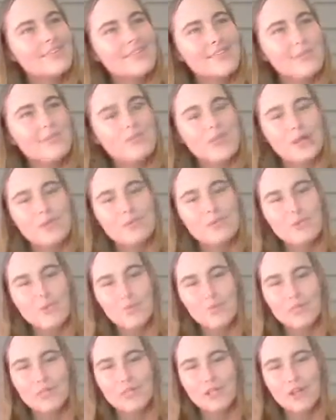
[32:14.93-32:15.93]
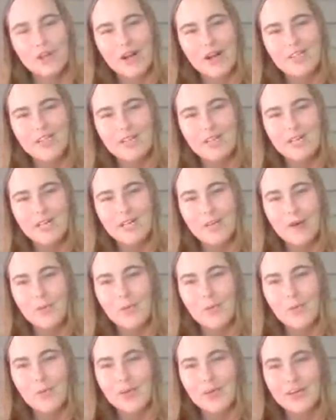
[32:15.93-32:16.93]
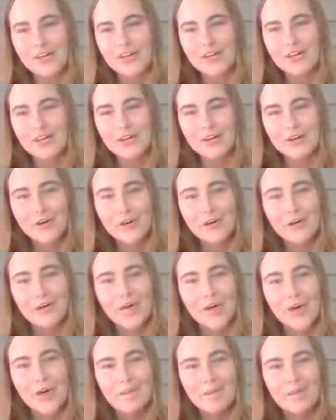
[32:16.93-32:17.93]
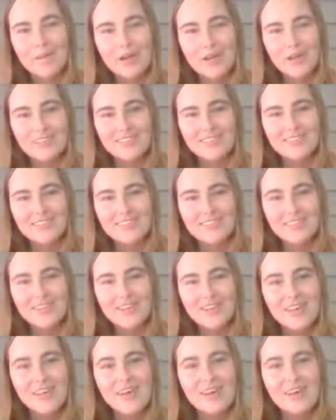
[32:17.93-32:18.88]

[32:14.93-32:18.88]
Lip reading: Sometimes when we try to become aware or become present,